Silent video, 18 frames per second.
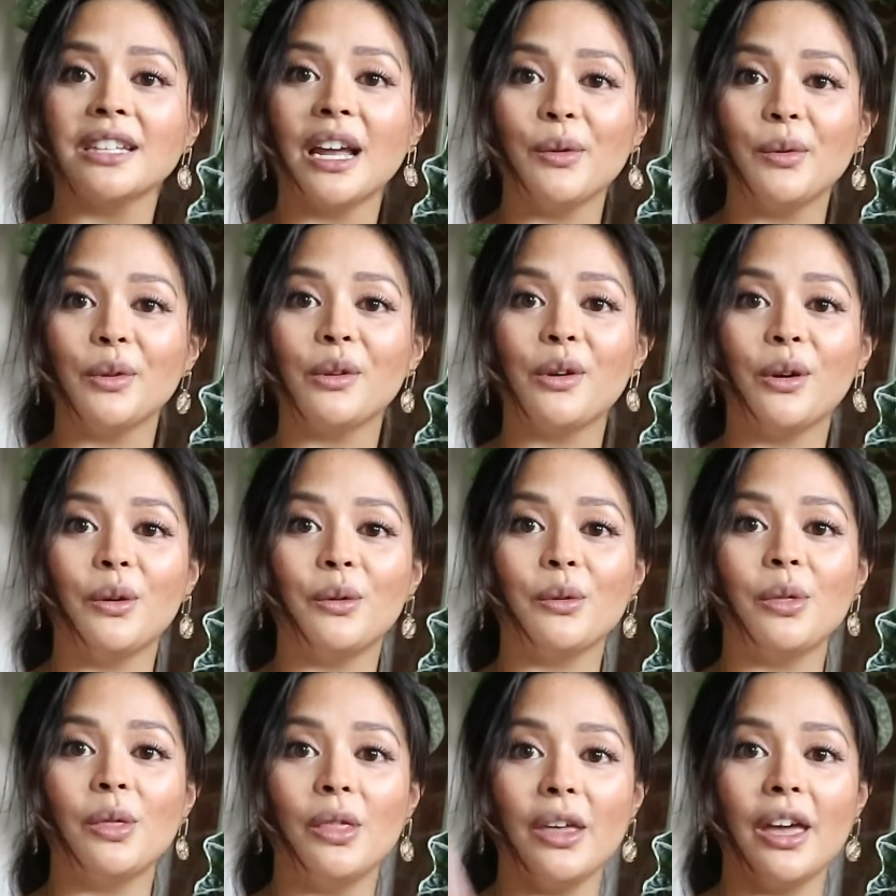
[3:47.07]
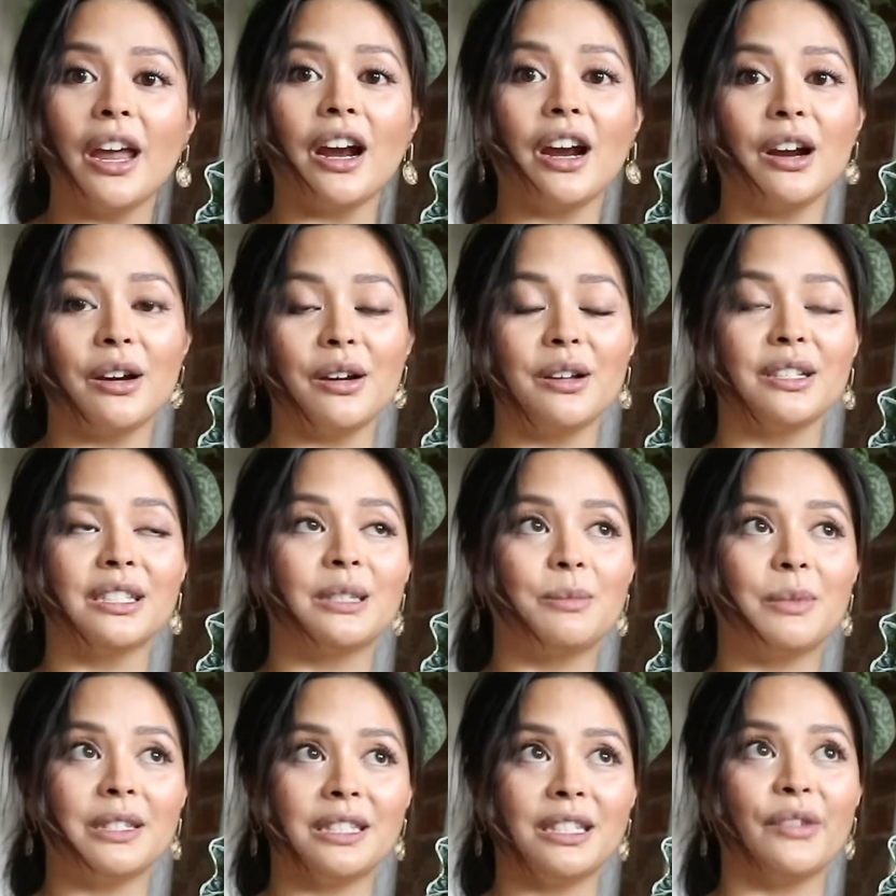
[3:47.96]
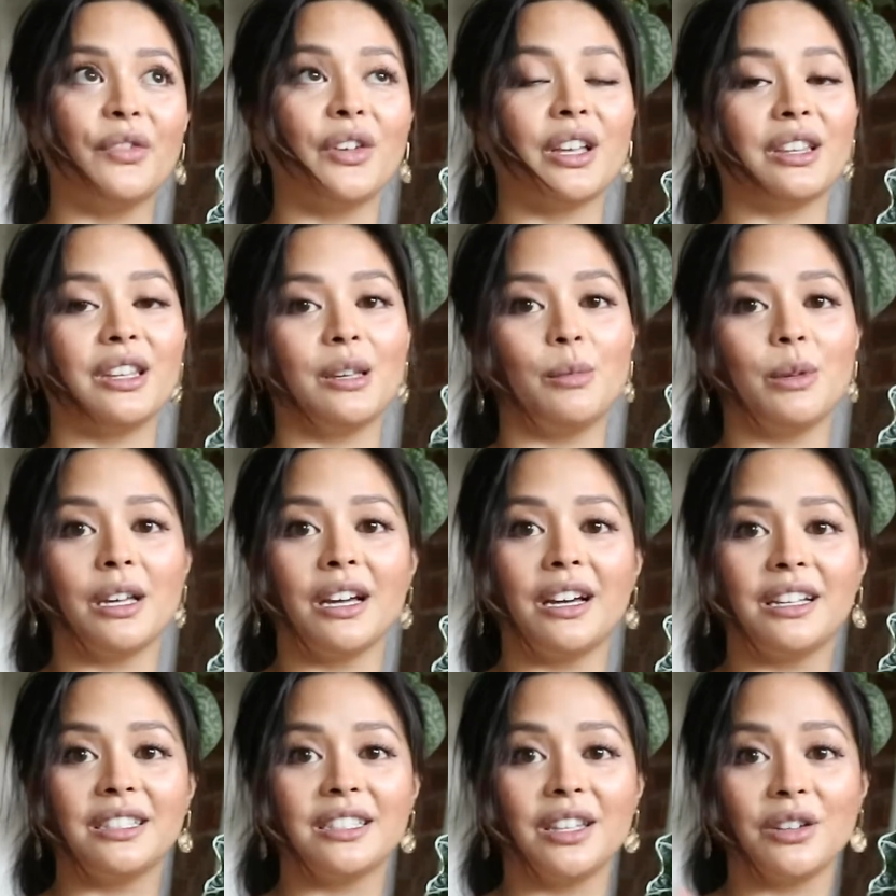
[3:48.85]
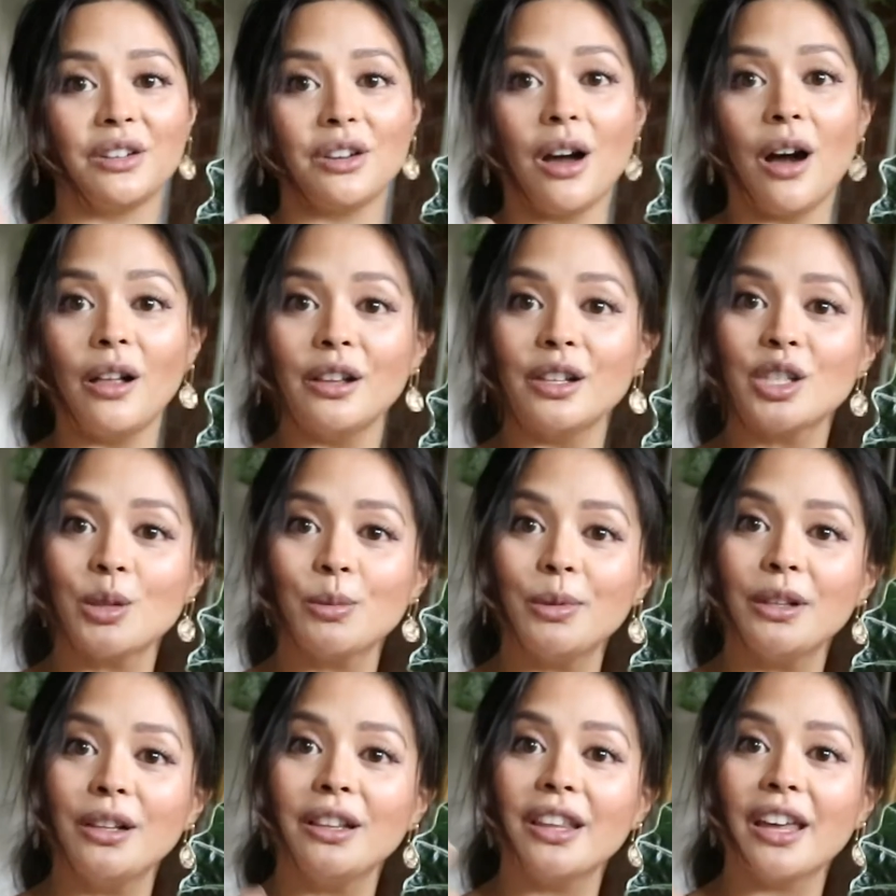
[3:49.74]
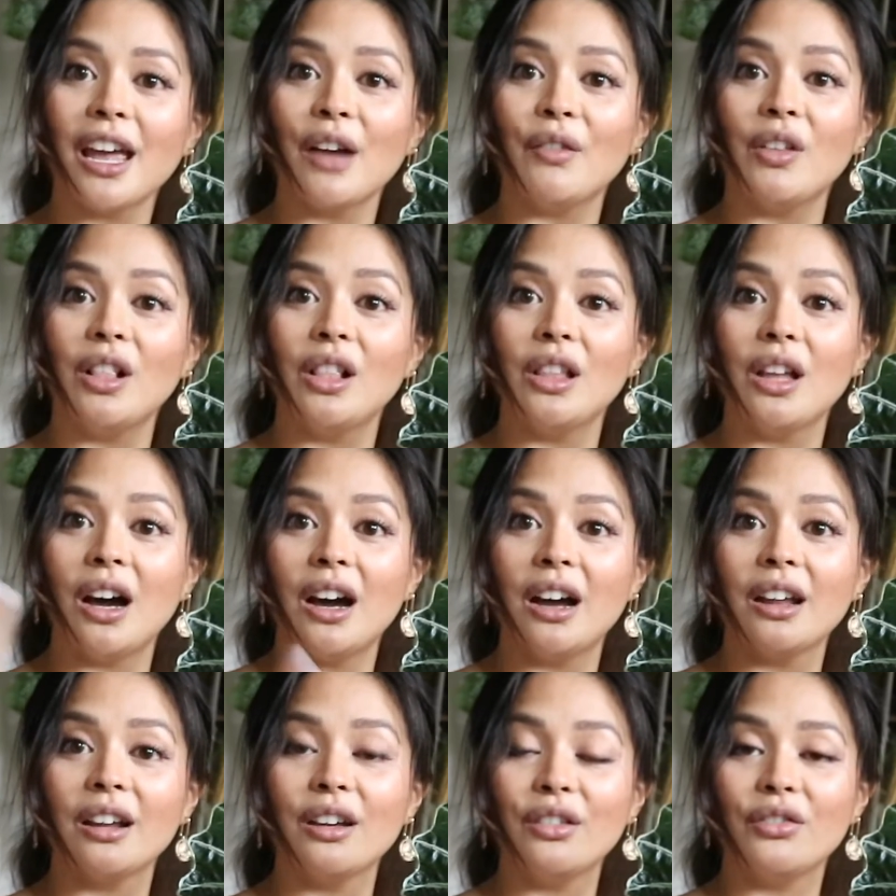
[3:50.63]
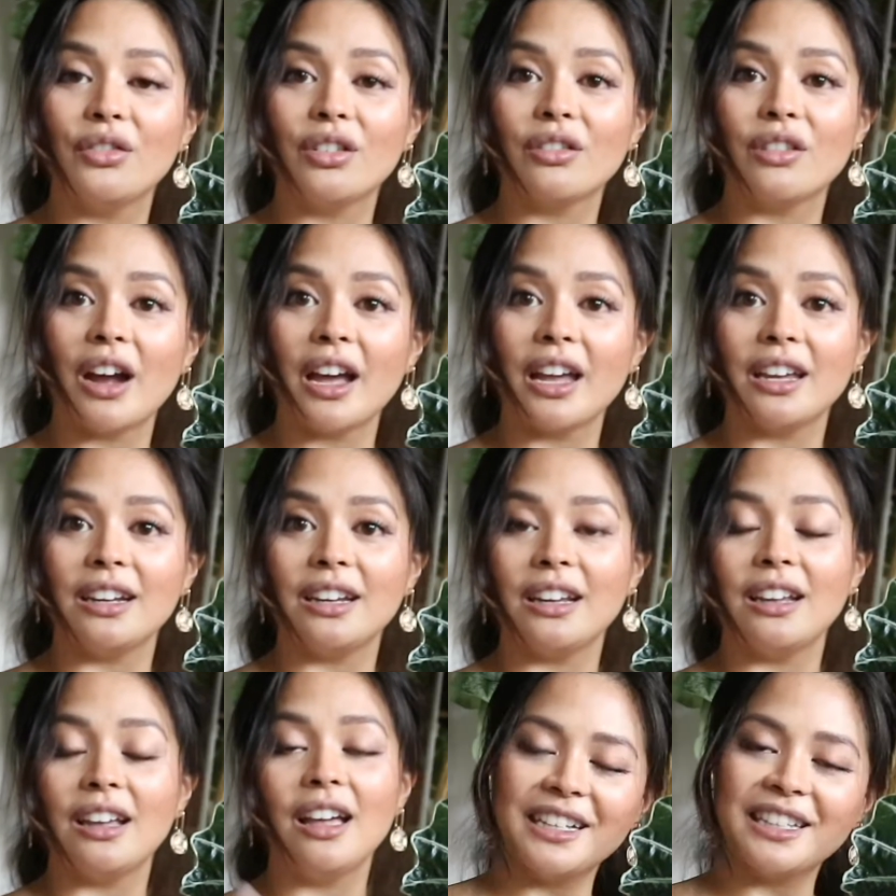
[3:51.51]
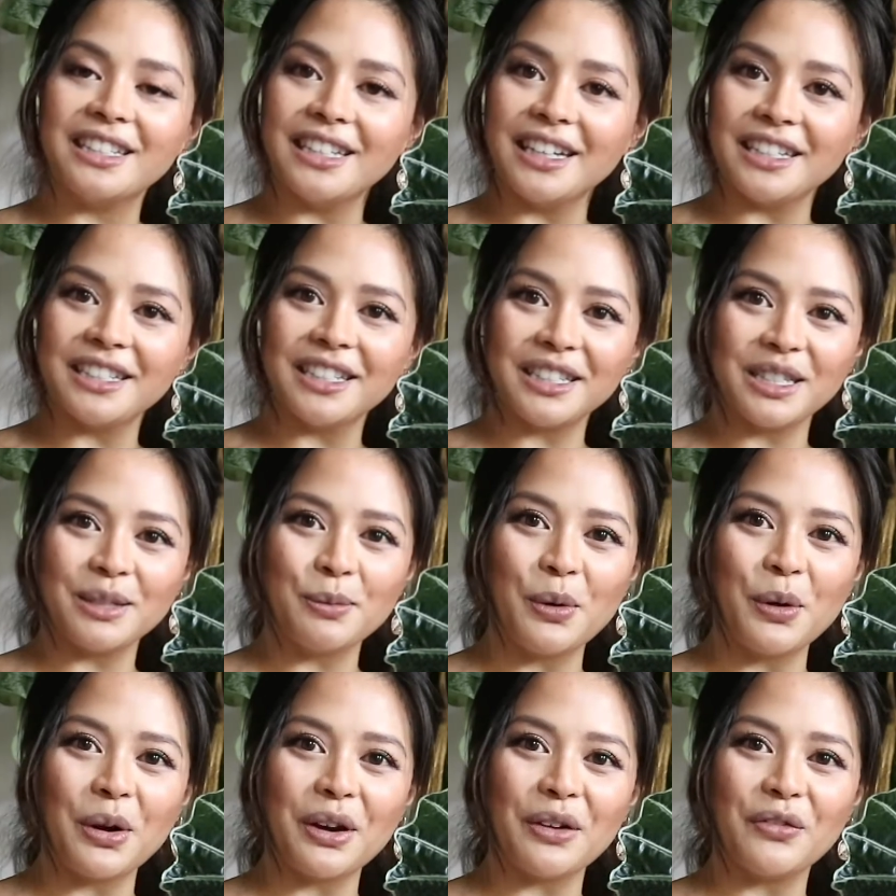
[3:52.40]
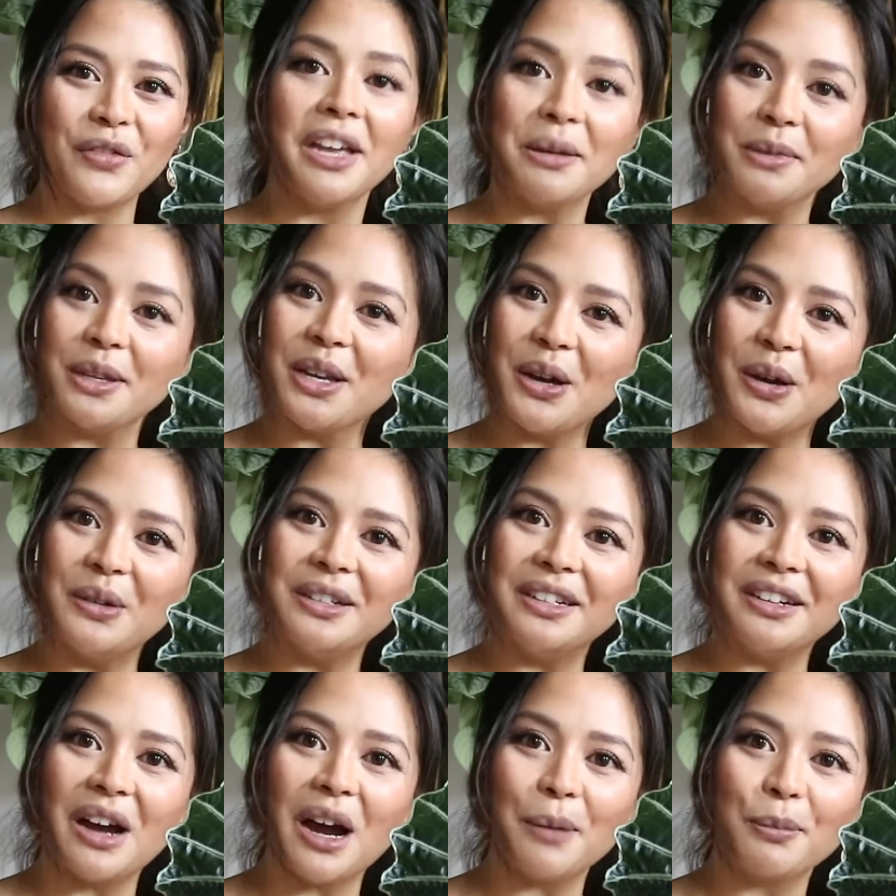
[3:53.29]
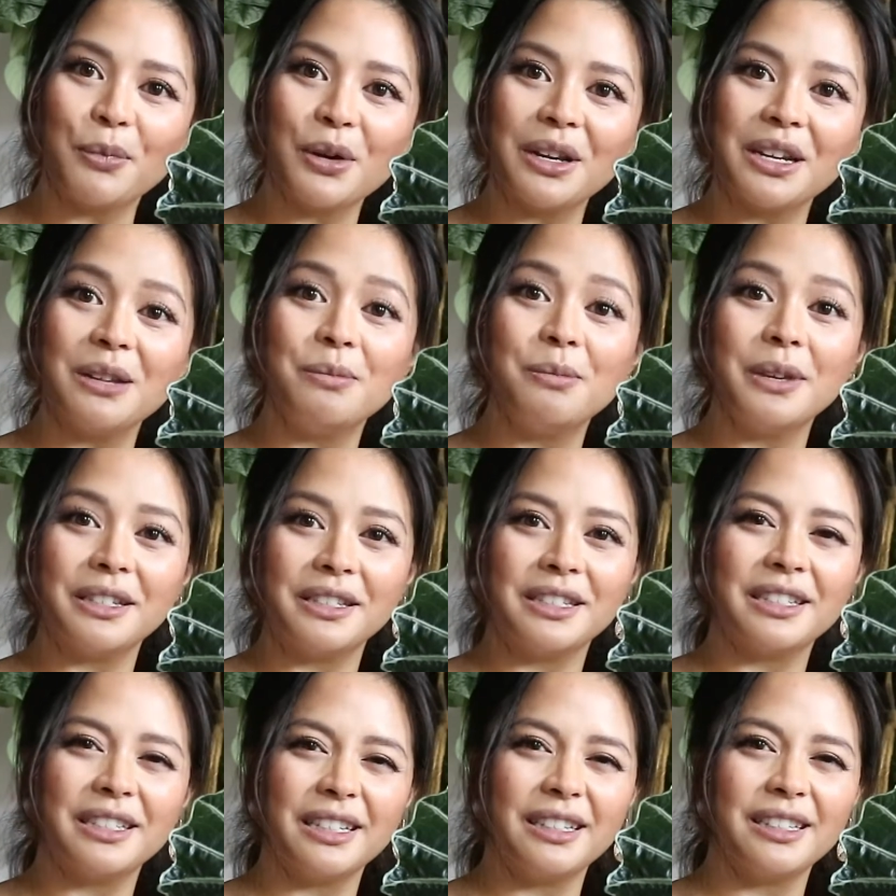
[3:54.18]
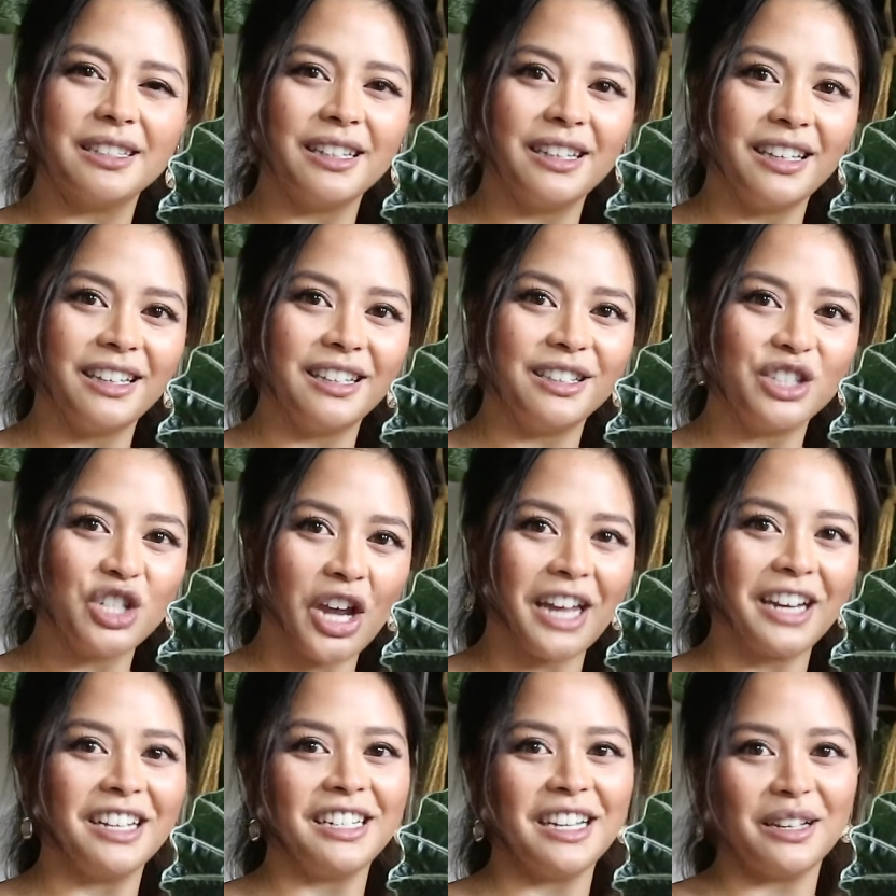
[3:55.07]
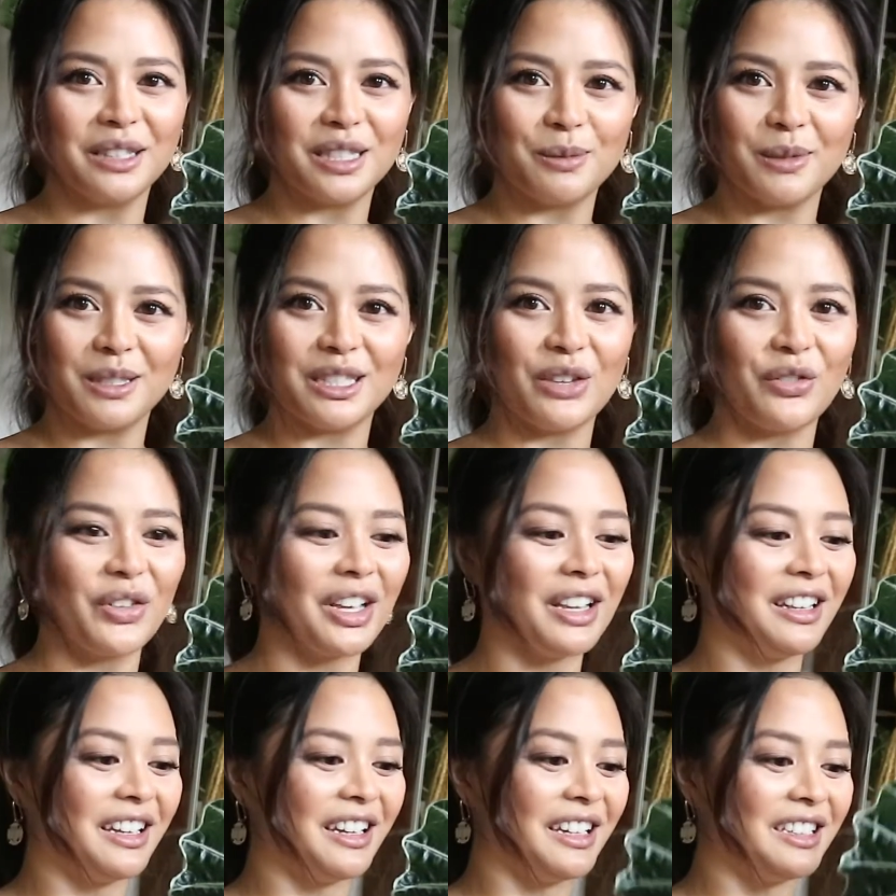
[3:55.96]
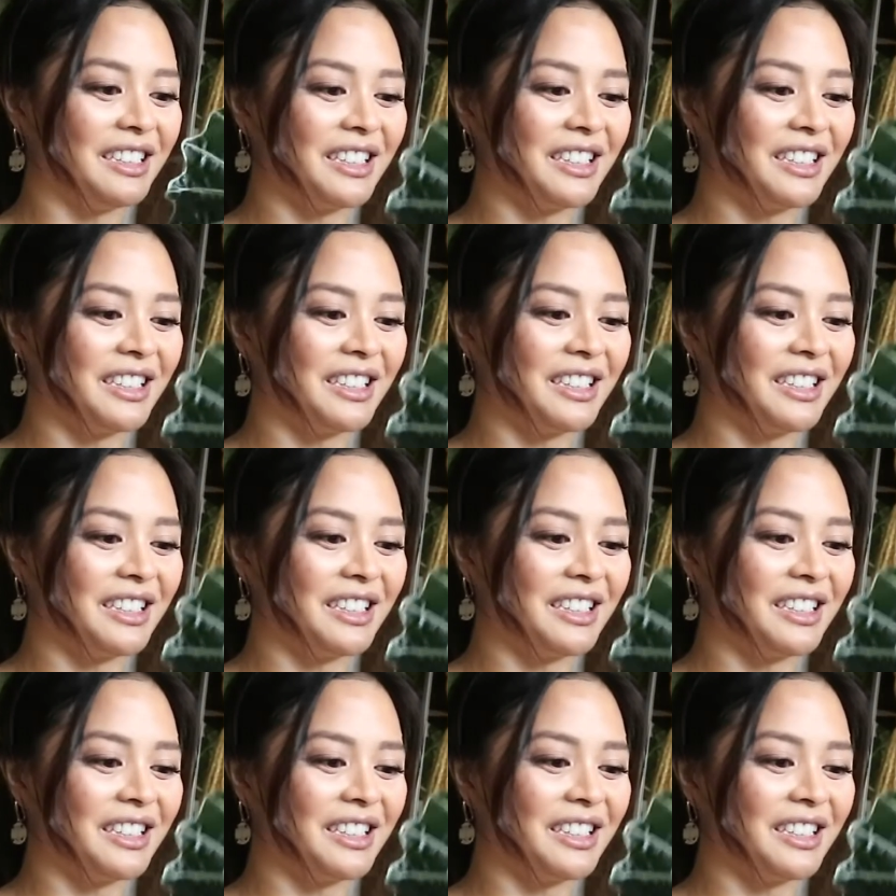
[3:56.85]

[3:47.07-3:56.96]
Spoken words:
I will go there specifically because they're knowledgeable, they have a lot of variety, and it's nice to support family-owned and operated businesses in Chinatown specifically.